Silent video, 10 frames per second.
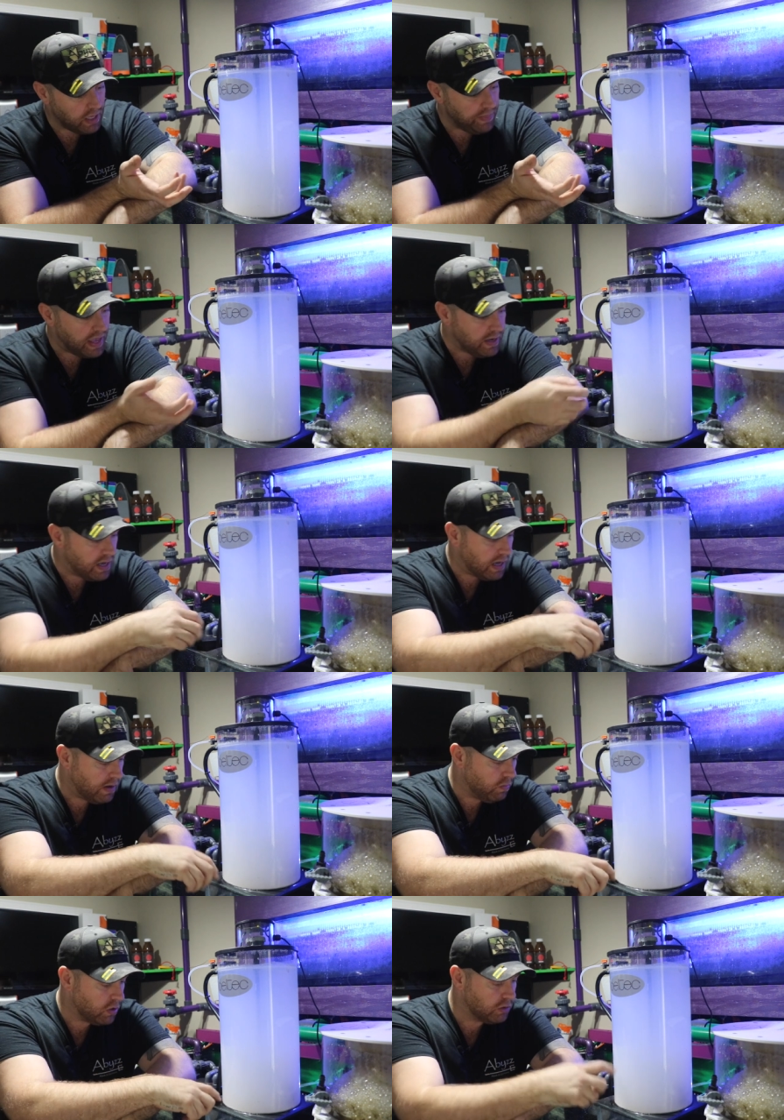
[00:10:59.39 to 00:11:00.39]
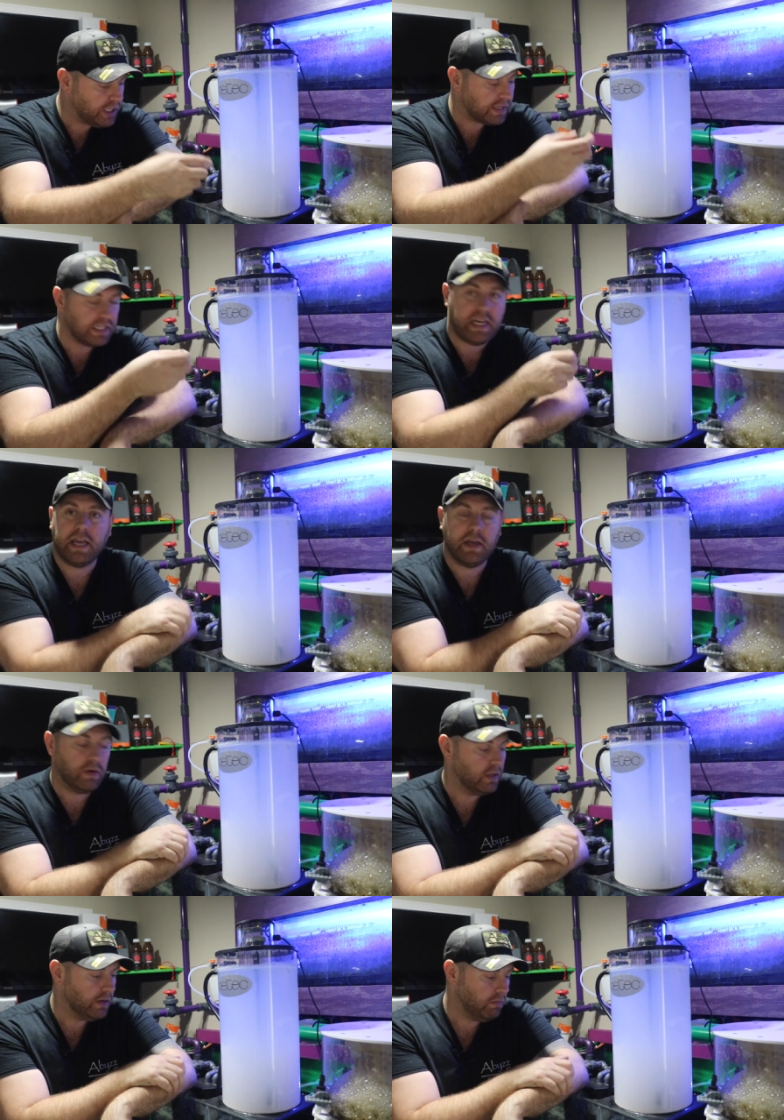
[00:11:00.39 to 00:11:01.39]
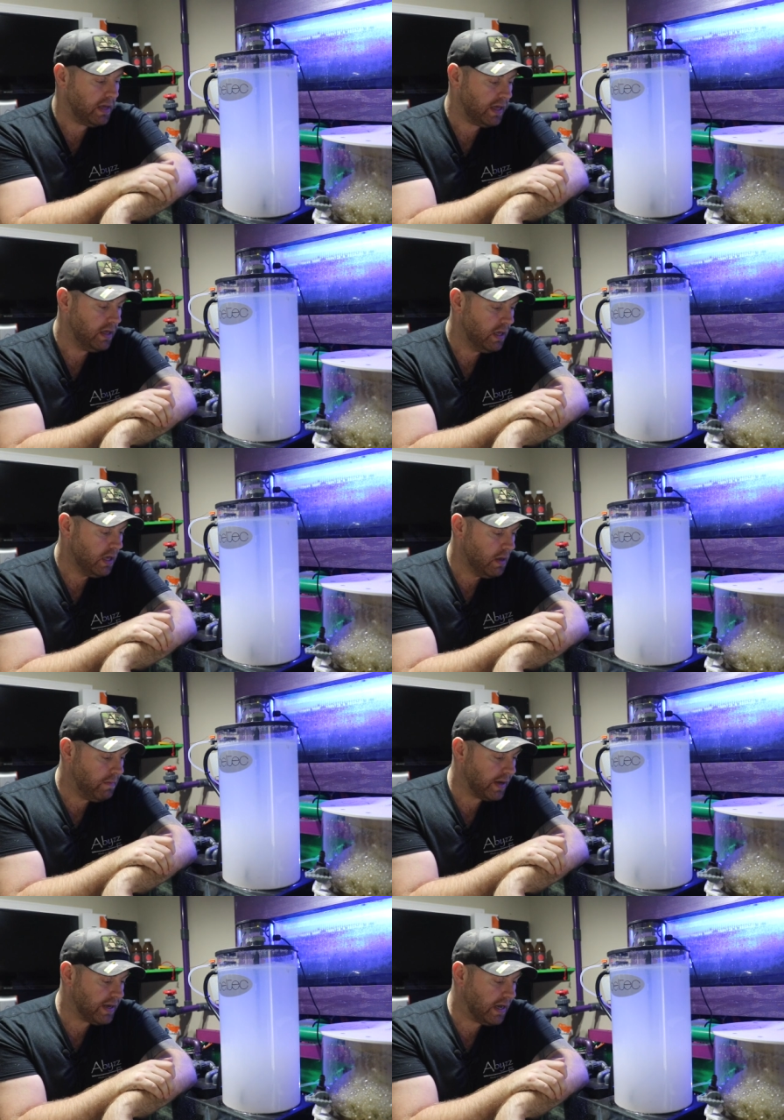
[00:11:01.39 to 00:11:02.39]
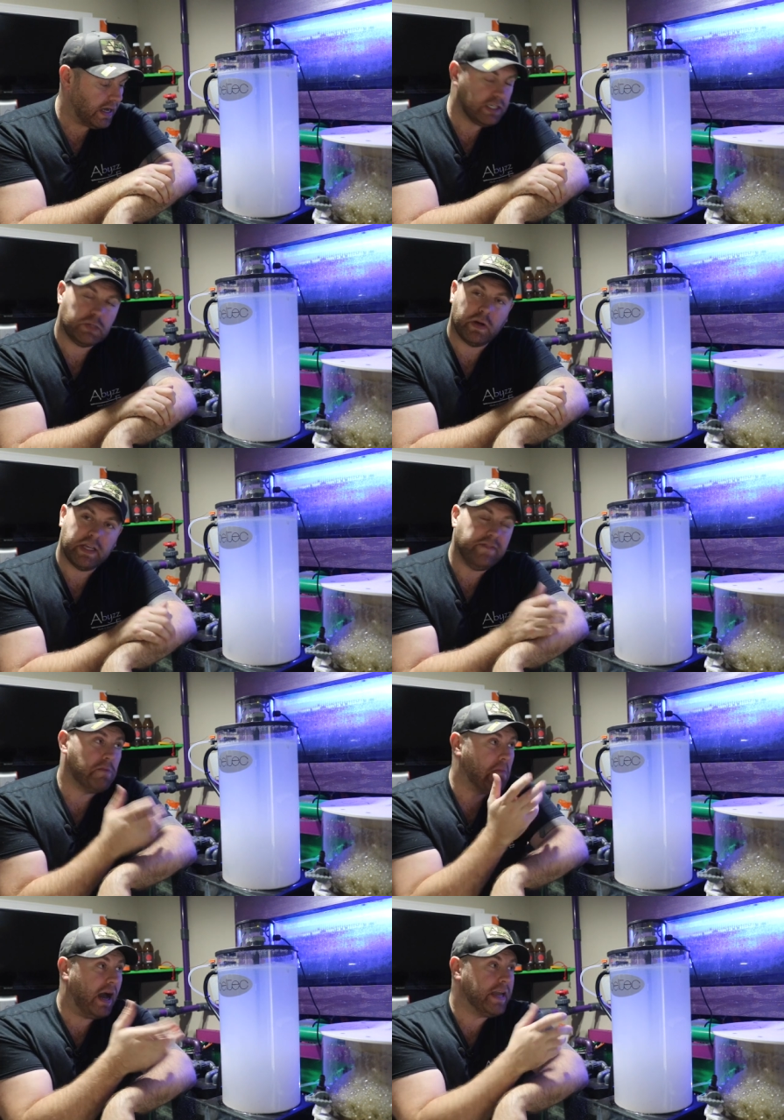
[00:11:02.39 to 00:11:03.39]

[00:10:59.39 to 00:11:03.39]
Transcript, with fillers: And then uh, we'll go check the tank out a little bit, but uh, I just wanted to give you my